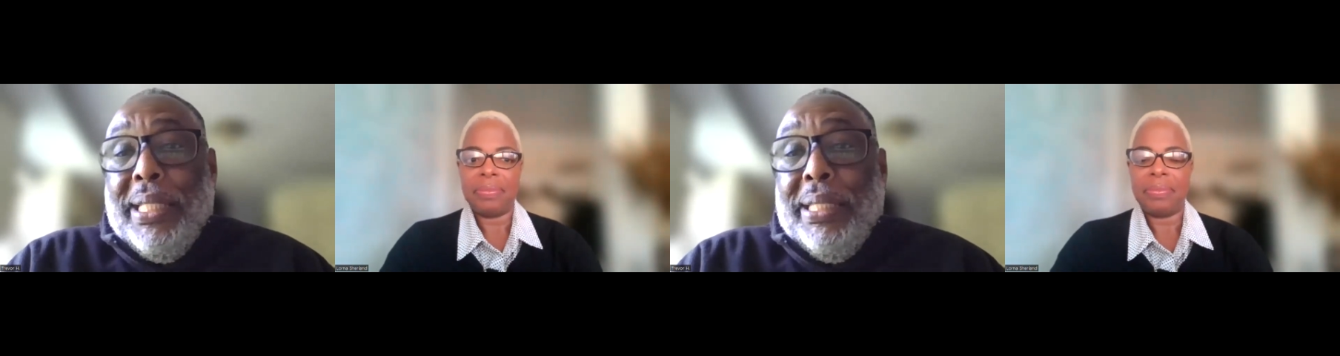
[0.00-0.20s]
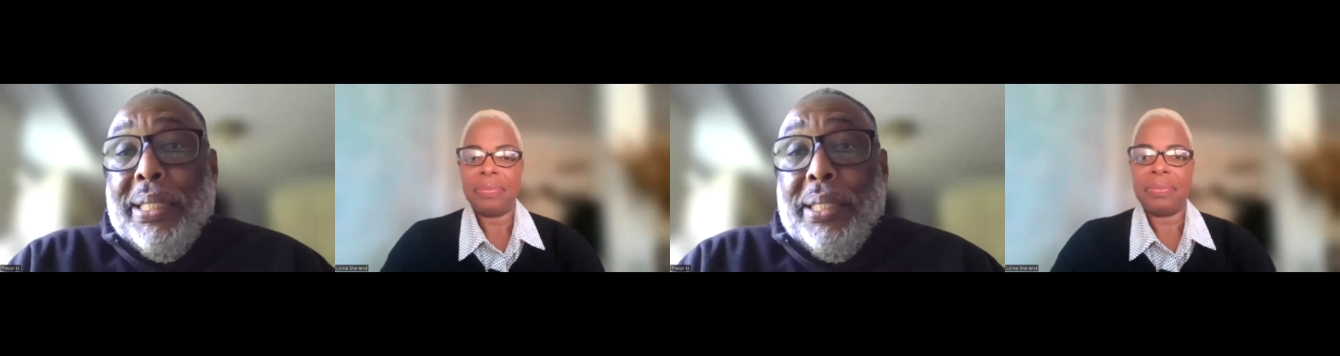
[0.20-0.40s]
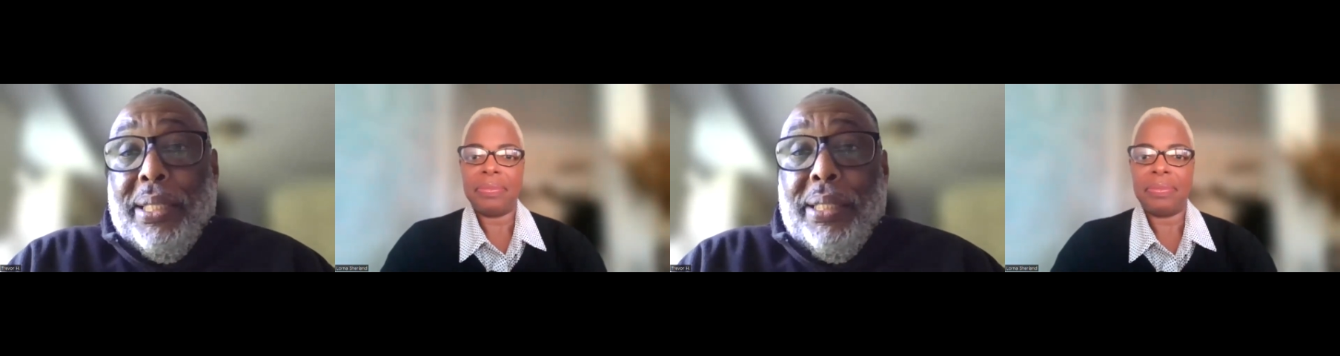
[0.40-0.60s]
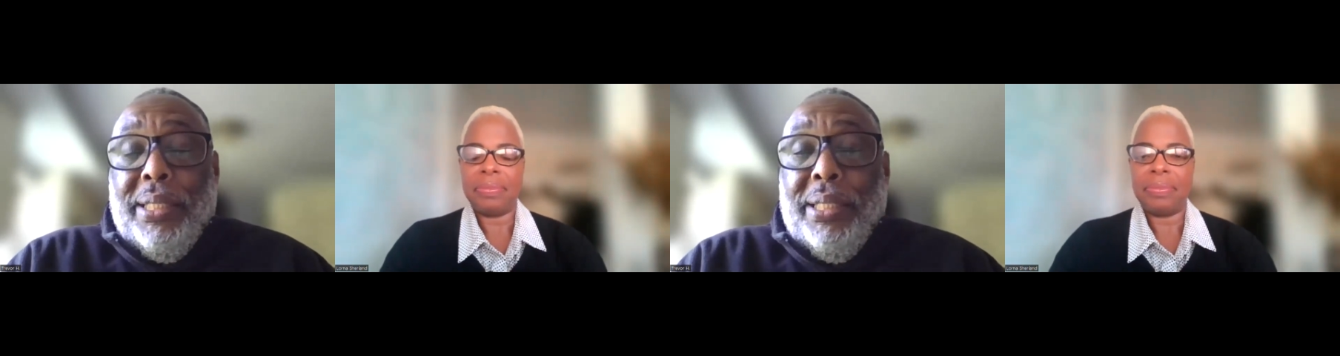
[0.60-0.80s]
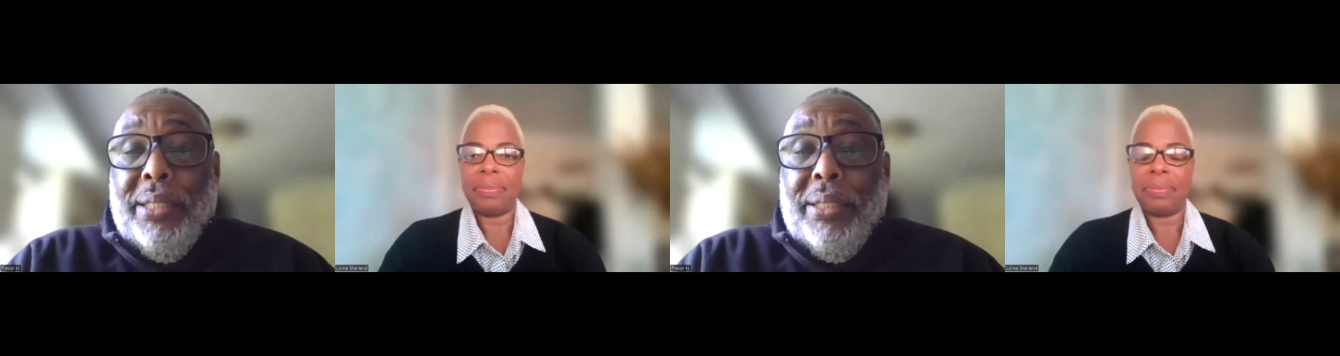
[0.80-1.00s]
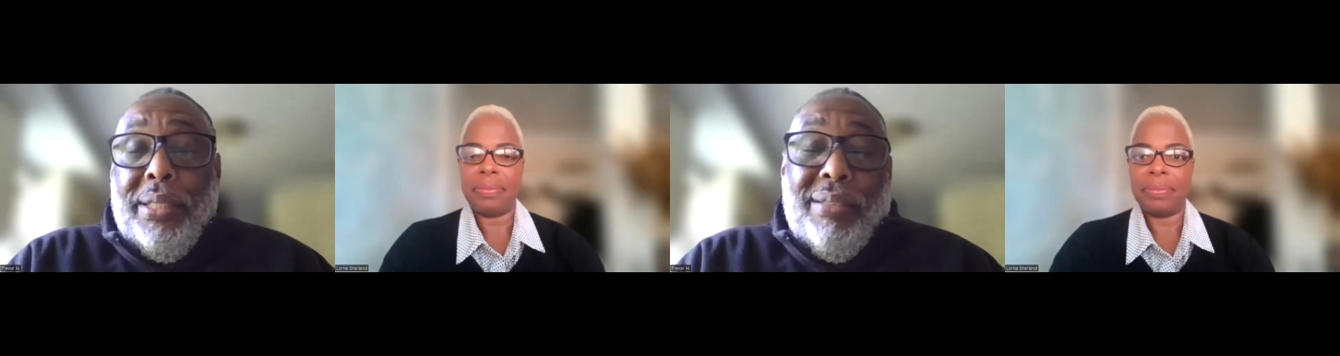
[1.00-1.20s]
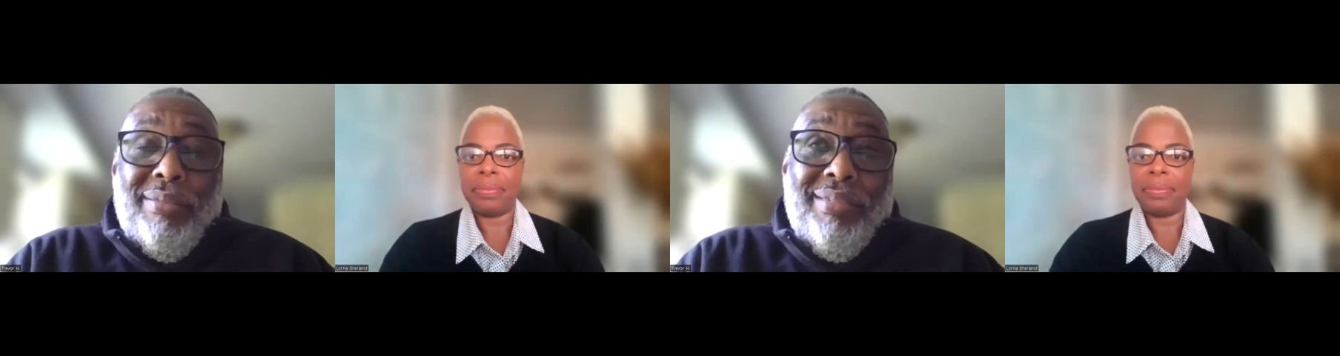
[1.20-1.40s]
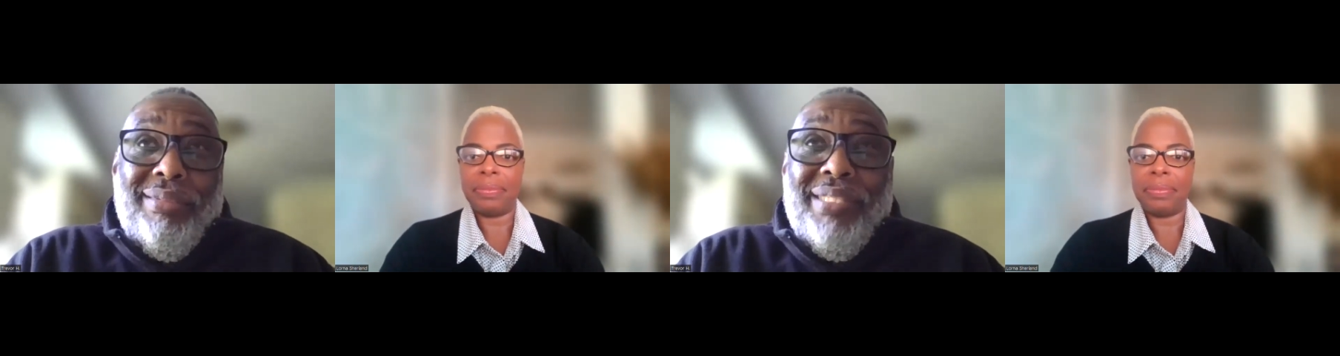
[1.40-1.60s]
Speaker 1: and
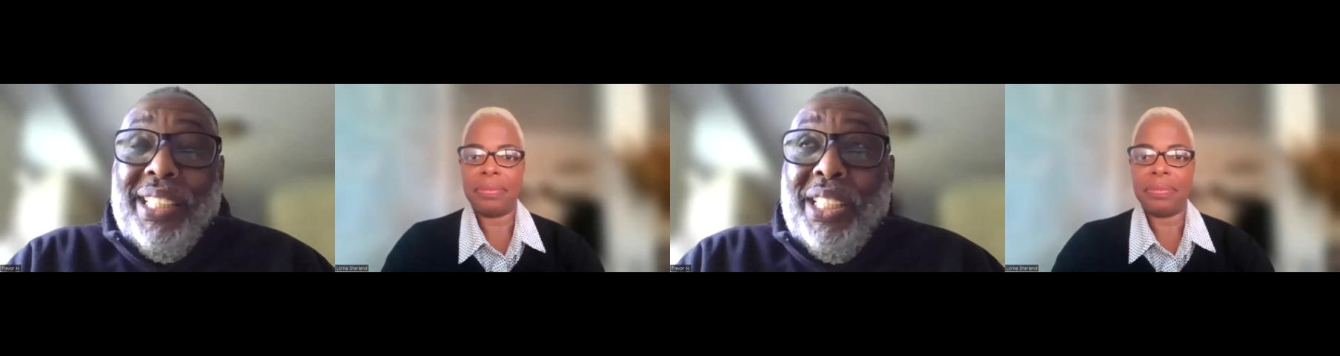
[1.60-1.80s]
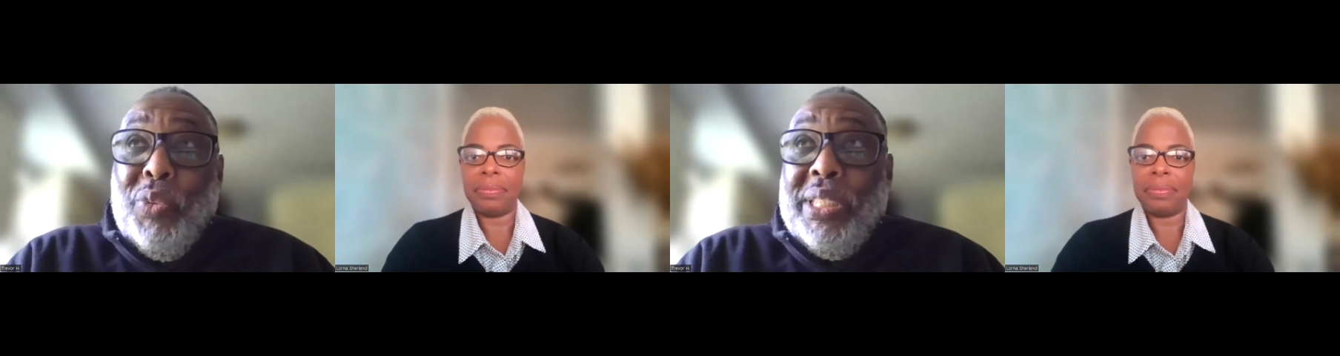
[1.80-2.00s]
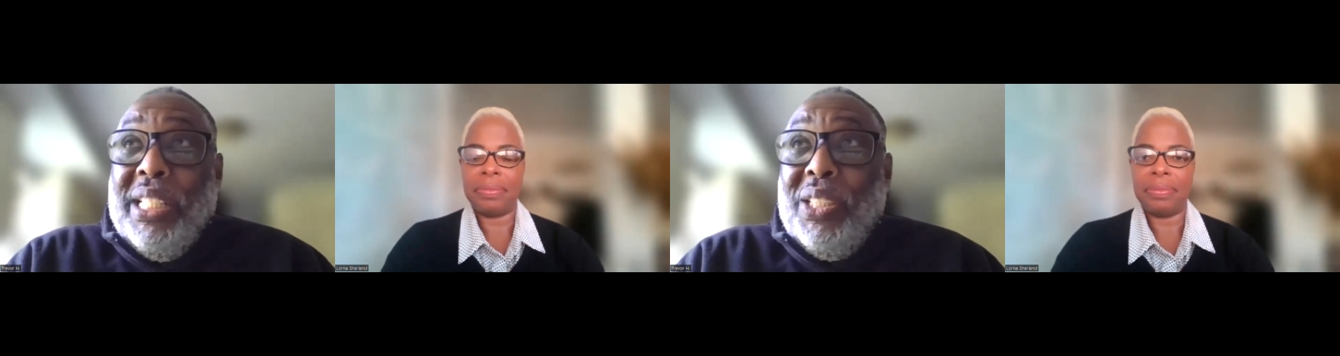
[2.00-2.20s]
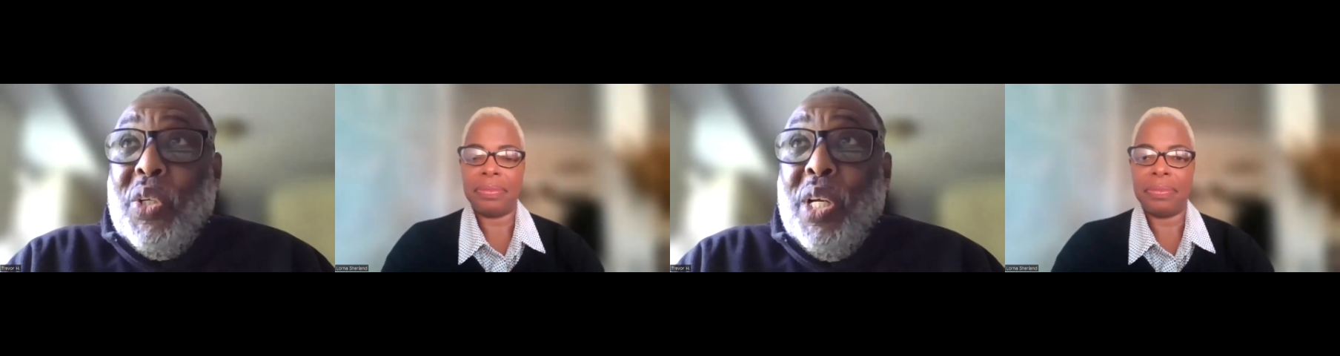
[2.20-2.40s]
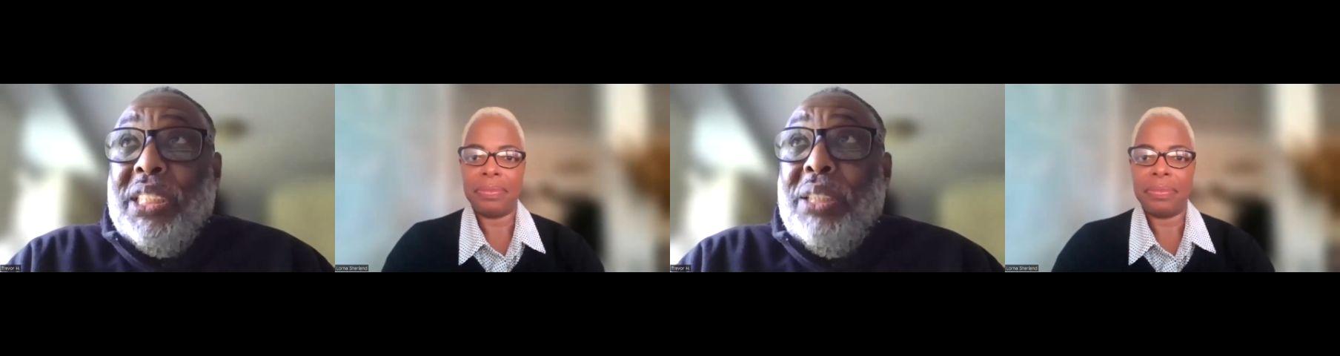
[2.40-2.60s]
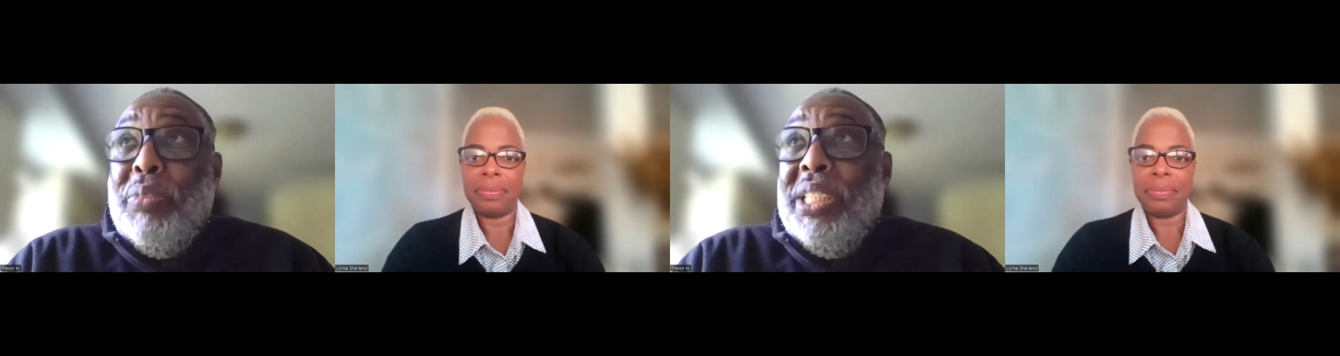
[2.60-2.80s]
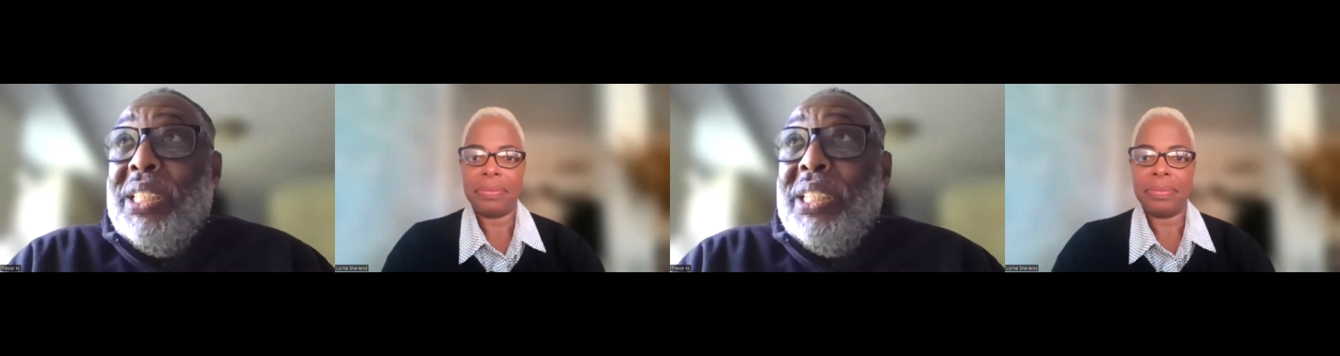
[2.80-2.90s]
he was encouraging me